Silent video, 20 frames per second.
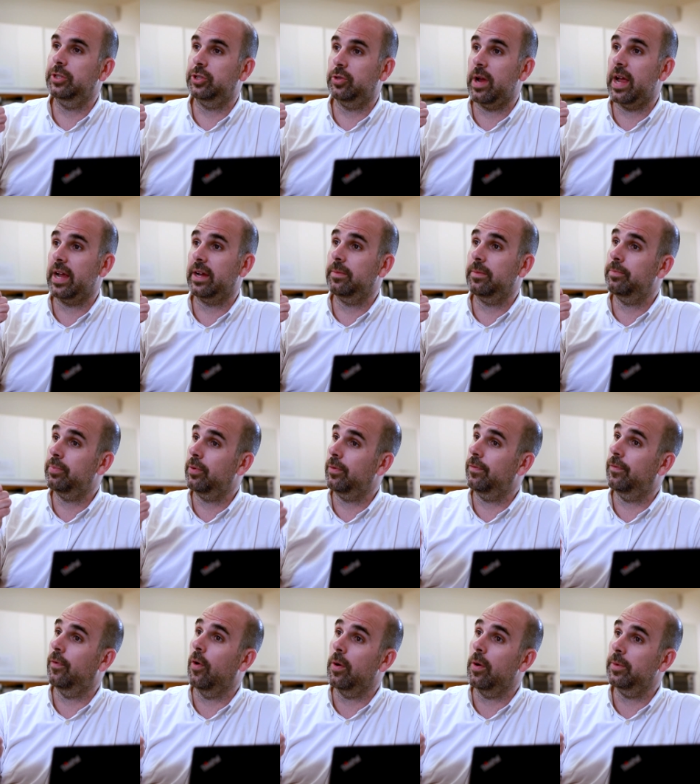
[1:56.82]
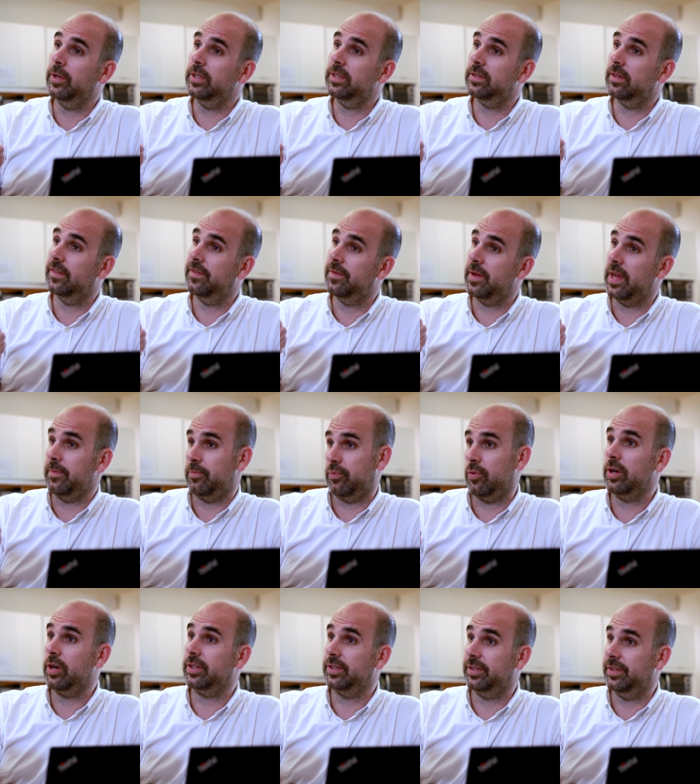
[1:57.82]
We track performance of, and
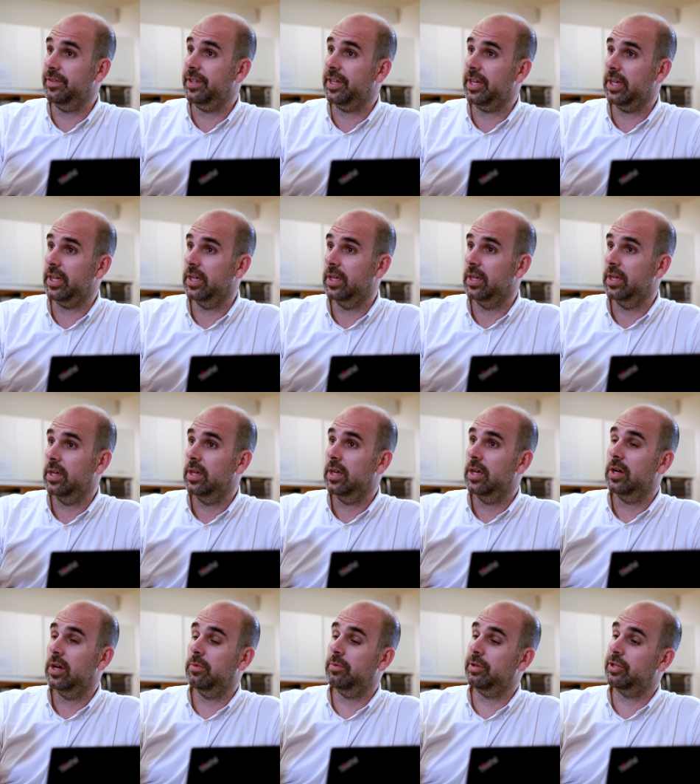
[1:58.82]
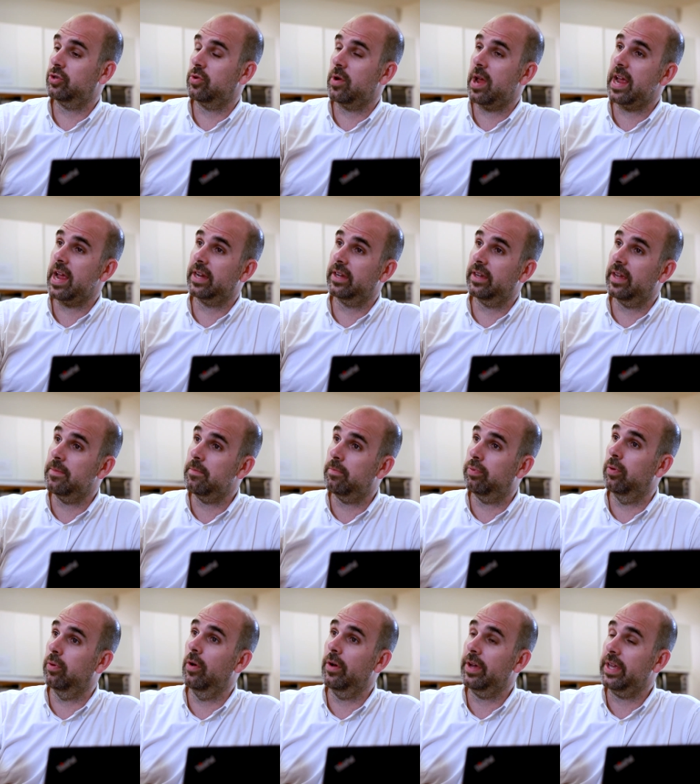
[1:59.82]
productivity. We track
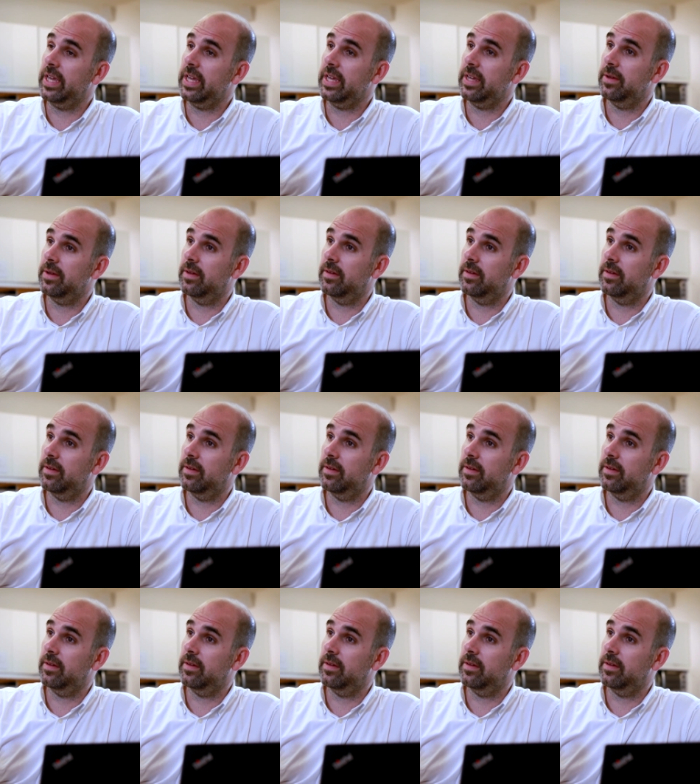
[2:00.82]
employee